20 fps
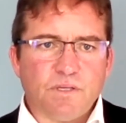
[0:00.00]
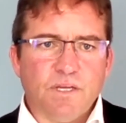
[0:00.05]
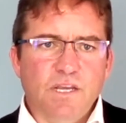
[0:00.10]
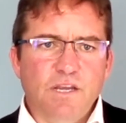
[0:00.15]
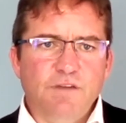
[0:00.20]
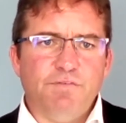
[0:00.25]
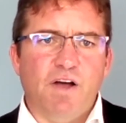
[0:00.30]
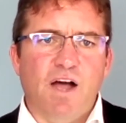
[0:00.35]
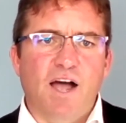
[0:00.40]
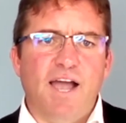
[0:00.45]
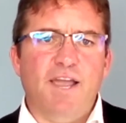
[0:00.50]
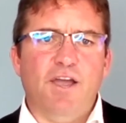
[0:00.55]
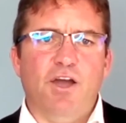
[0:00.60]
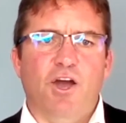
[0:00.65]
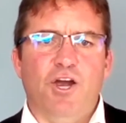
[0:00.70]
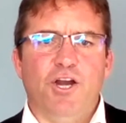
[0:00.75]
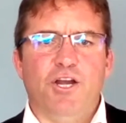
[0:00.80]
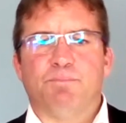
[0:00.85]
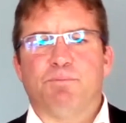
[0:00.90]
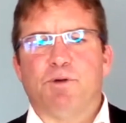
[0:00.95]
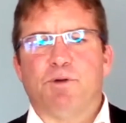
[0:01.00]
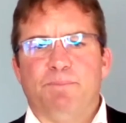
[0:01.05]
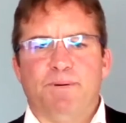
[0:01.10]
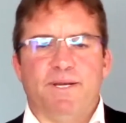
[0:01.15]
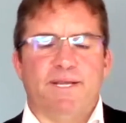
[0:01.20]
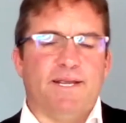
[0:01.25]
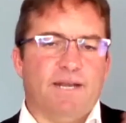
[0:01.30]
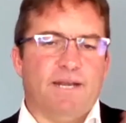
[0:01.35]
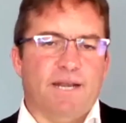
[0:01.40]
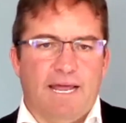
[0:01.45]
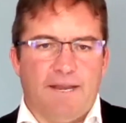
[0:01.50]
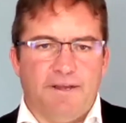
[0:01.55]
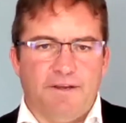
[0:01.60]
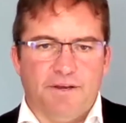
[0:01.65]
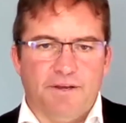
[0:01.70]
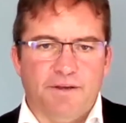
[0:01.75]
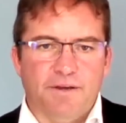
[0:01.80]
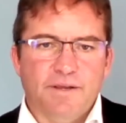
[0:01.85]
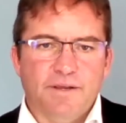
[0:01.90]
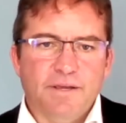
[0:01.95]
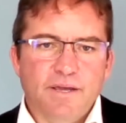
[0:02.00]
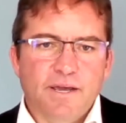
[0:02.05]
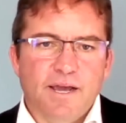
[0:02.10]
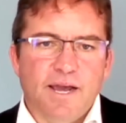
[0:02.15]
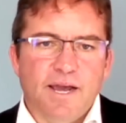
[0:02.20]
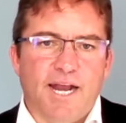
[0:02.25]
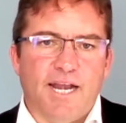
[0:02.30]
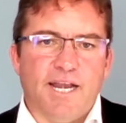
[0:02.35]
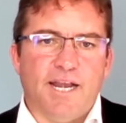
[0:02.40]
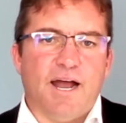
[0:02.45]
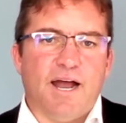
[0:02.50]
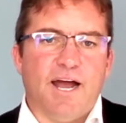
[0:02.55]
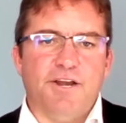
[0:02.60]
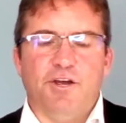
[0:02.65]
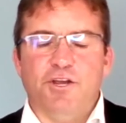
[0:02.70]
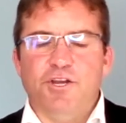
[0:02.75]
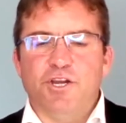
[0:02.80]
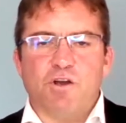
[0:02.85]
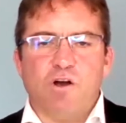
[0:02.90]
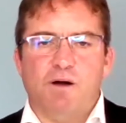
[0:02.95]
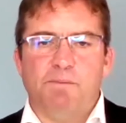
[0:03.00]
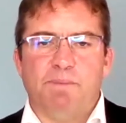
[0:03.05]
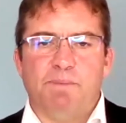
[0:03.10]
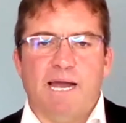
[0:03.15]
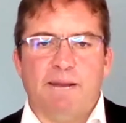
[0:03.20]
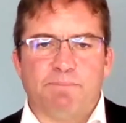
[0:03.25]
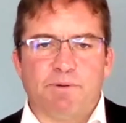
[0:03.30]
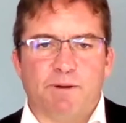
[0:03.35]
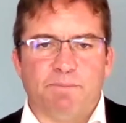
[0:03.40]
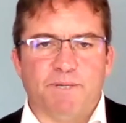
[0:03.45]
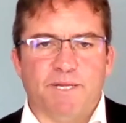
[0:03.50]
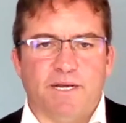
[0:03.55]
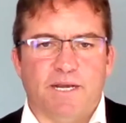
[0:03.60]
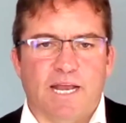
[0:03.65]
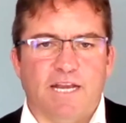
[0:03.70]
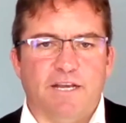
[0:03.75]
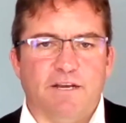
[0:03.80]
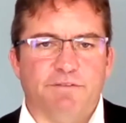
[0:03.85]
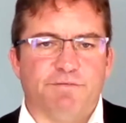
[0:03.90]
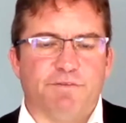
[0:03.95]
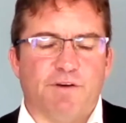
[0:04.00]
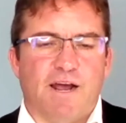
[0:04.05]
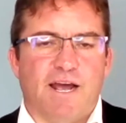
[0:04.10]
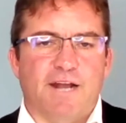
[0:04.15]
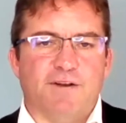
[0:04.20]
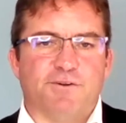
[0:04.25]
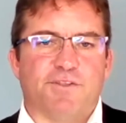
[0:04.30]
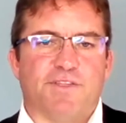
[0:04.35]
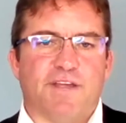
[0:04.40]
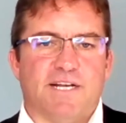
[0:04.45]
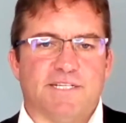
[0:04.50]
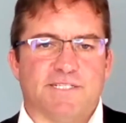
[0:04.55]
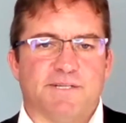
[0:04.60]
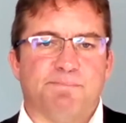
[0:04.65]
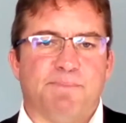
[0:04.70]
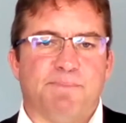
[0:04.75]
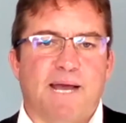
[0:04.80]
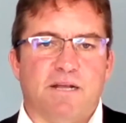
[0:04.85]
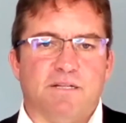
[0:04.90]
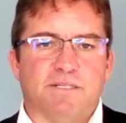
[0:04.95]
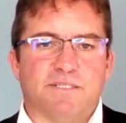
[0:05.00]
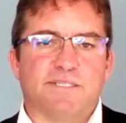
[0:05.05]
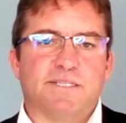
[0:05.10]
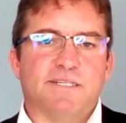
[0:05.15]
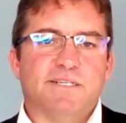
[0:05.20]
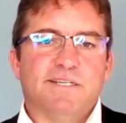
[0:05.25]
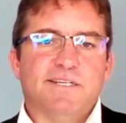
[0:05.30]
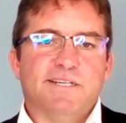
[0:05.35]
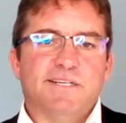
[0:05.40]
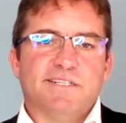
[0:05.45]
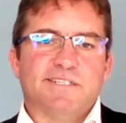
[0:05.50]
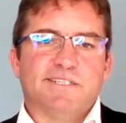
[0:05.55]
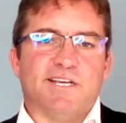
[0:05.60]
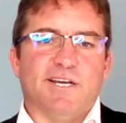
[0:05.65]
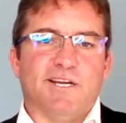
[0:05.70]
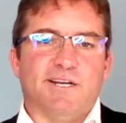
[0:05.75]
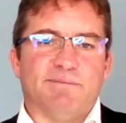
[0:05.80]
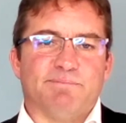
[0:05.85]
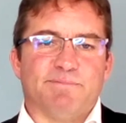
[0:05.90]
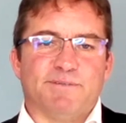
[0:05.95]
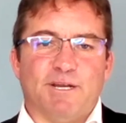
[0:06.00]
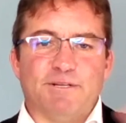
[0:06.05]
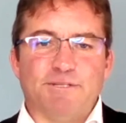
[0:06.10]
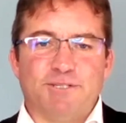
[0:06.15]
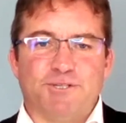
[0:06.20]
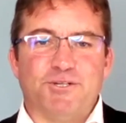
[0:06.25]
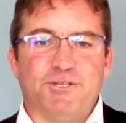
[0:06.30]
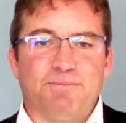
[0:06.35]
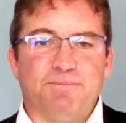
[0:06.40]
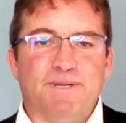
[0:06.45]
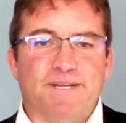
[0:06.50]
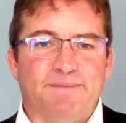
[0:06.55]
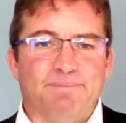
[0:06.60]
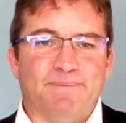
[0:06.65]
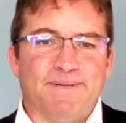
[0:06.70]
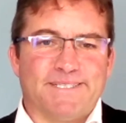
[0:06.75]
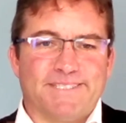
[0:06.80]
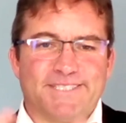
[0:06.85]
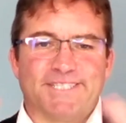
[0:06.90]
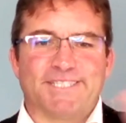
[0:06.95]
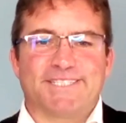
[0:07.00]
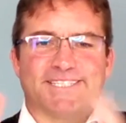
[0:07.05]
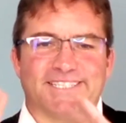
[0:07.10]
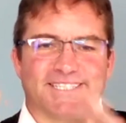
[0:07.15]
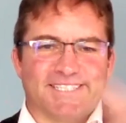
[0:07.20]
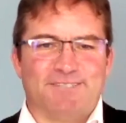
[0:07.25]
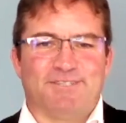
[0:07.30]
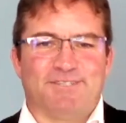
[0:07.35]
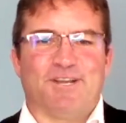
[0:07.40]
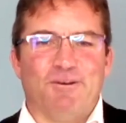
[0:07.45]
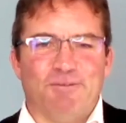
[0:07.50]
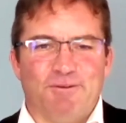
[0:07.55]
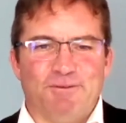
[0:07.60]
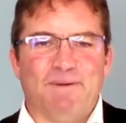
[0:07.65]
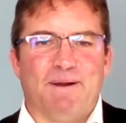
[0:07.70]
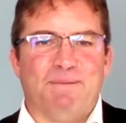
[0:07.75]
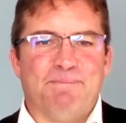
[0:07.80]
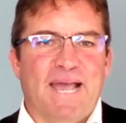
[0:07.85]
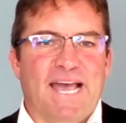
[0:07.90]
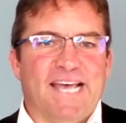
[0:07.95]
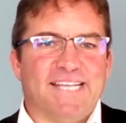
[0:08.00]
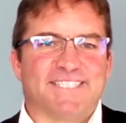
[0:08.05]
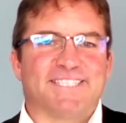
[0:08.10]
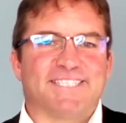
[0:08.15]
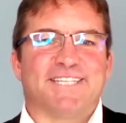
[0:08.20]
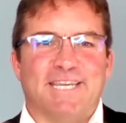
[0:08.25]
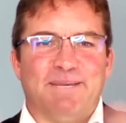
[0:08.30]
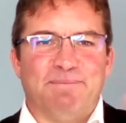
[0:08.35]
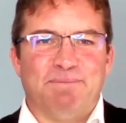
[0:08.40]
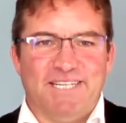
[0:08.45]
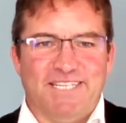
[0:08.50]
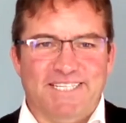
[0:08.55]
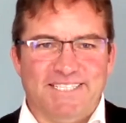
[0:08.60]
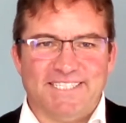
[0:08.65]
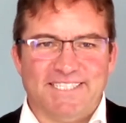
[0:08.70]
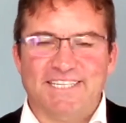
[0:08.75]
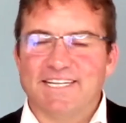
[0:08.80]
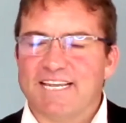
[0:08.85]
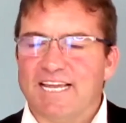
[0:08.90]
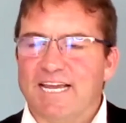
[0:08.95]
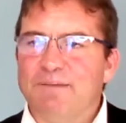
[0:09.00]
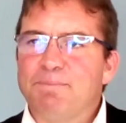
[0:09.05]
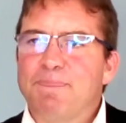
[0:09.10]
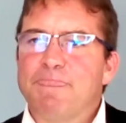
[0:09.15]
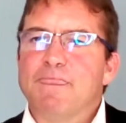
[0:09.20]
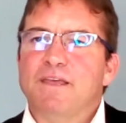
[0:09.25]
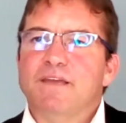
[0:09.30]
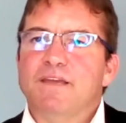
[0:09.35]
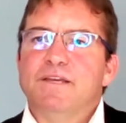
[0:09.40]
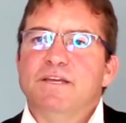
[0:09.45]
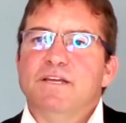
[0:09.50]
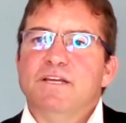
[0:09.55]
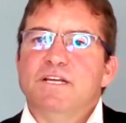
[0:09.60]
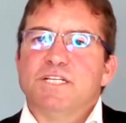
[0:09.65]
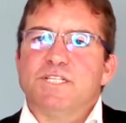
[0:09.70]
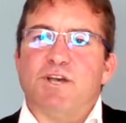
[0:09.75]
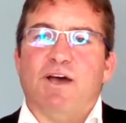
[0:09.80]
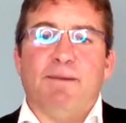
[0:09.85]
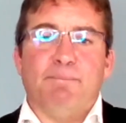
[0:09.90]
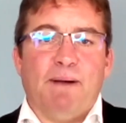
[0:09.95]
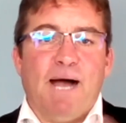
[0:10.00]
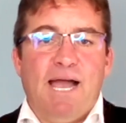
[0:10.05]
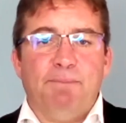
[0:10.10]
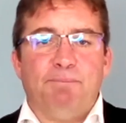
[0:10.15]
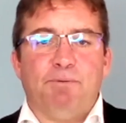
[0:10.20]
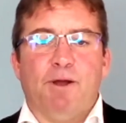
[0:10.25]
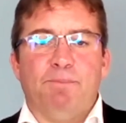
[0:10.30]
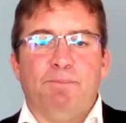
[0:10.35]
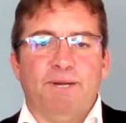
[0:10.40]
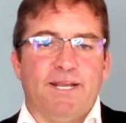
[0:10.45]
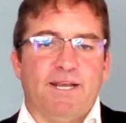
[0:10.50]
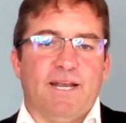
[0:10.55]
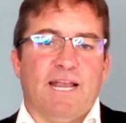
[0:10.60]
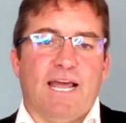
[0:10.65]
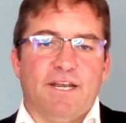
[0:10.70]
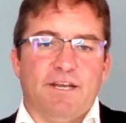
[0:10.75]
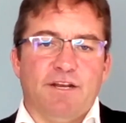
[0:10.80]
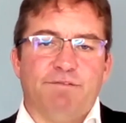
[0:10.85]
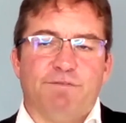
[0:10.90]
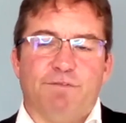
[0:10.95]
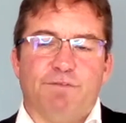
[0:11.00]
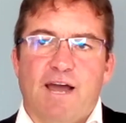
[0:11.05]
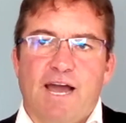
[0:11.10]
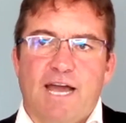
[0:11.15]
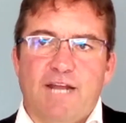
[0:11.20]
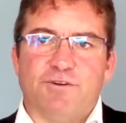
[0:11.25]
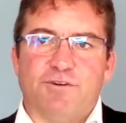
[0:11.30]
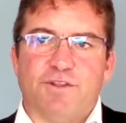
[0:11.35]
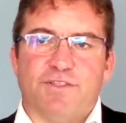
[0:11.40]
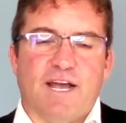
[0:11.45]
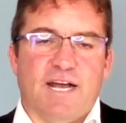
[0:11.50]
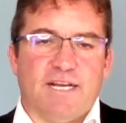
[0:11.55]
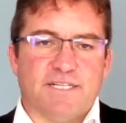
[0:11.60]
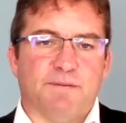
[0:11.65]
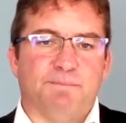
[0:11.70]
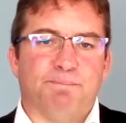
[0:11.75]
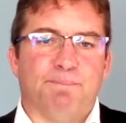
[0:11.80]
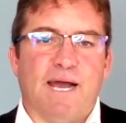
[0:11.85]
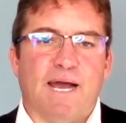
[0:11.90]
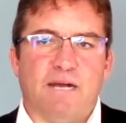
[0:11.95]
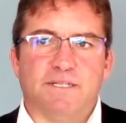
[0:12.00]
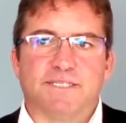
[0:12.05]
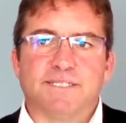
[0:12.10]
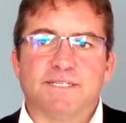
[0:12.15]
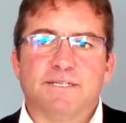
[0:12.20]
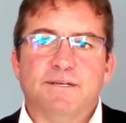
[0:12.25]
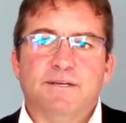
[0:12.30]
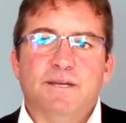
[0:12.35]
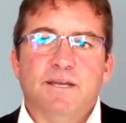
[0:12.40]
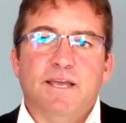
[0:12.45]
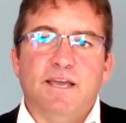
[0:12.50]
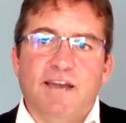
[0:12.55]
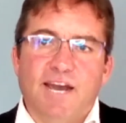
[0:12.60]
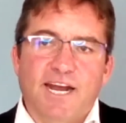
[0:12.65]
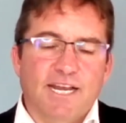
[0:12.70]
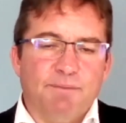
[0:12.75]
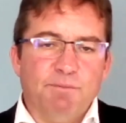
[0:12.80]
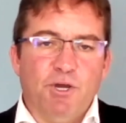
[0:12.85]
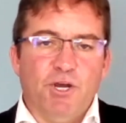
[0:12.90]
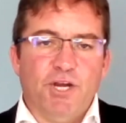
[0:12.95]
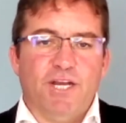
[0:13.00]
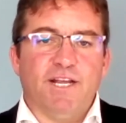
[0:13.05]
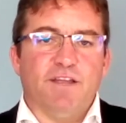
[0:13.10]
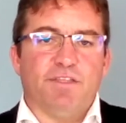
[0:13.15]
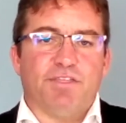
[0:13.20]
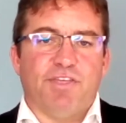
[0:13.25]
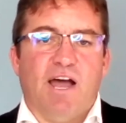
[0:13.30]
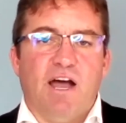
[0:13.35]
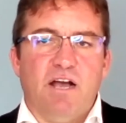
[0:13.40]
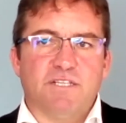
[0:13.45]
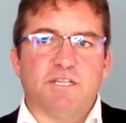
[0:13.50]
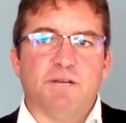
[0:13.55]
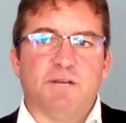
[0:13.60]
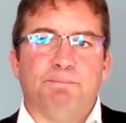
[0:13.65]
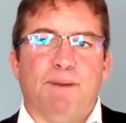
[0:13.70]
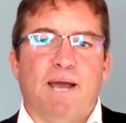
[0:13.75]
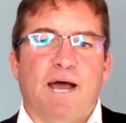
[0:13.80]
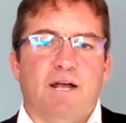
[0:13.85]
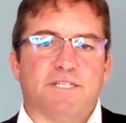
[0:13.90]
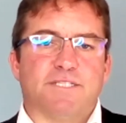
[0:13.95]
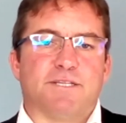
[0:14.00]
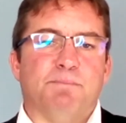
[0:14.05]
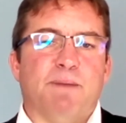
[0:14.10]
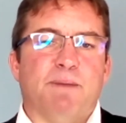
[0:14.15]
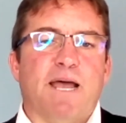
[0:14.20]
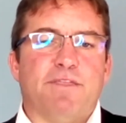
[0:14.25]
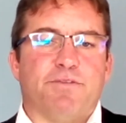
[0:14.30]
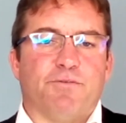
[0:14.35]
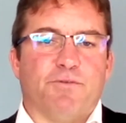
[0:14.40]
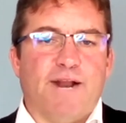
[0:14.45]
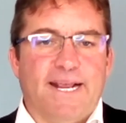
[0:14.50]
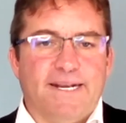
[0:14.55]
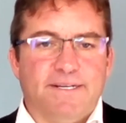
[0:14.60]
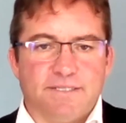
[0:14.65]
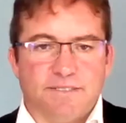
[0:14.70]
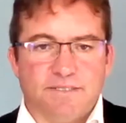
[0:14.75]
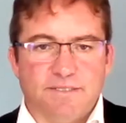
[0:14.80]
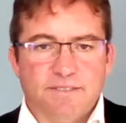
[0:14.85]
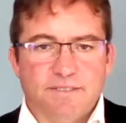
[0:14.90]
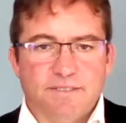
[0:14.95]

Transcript: If I own a property in London, and I know you can't buy a property in London for £100,000, so don't shoot me, but just go with my maths to keep it easy, okay? So I buy a property in London for £100,000, and I'm earning £1,000 a month rent